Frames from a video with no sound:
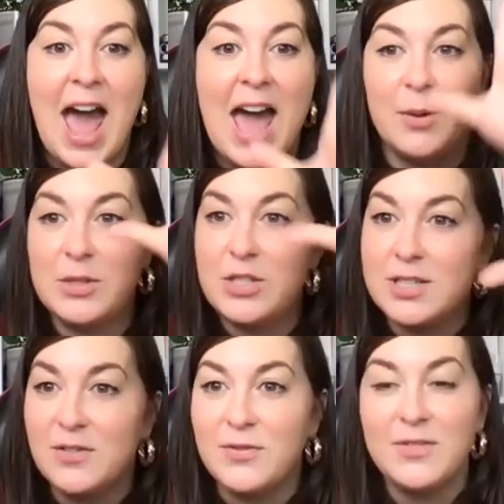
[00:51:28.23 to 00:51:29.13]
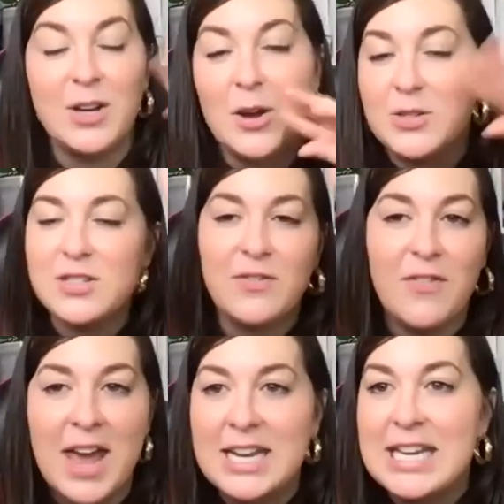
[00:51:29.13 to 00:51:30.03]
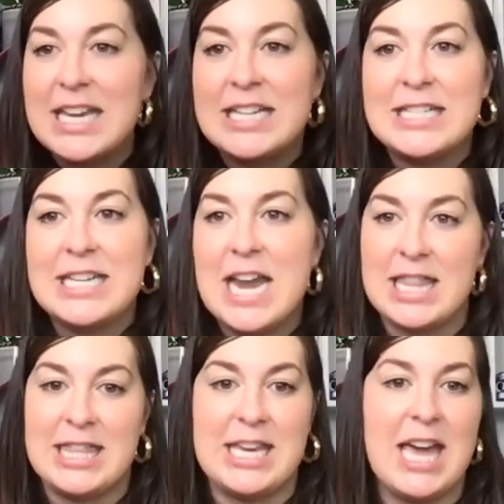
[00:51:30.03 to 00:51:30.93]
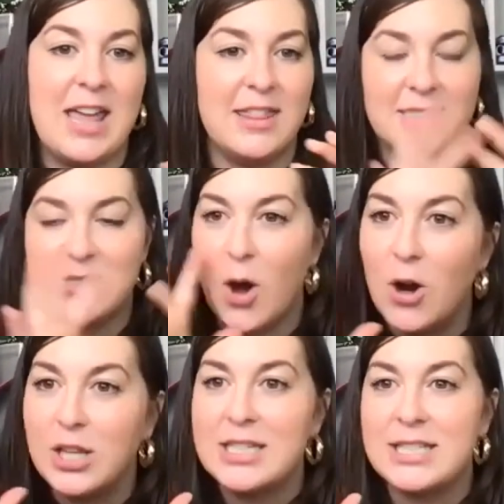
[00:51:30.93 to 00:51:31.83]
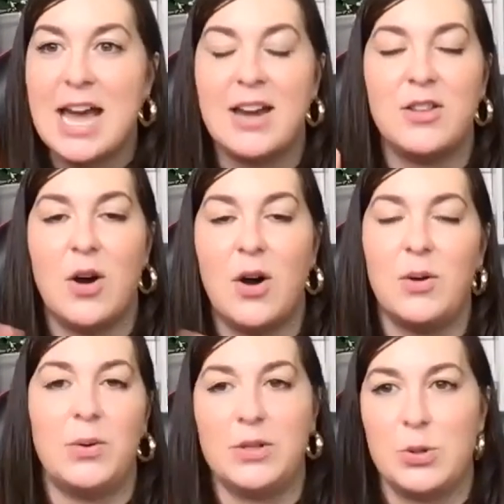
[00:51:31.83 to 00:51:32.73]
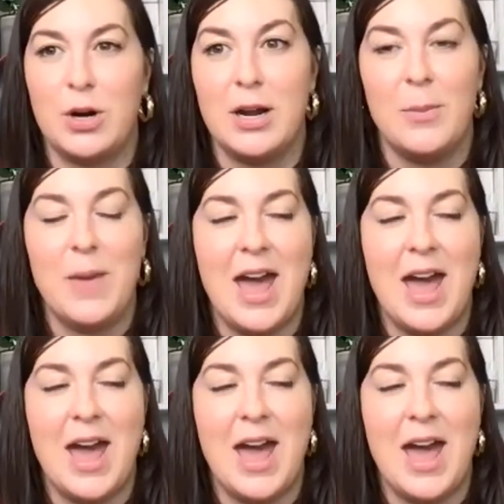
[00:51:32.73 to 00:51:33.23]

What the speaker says: And it was just, I was just fading it into nothing. And it's the only sound in the whole auditorium.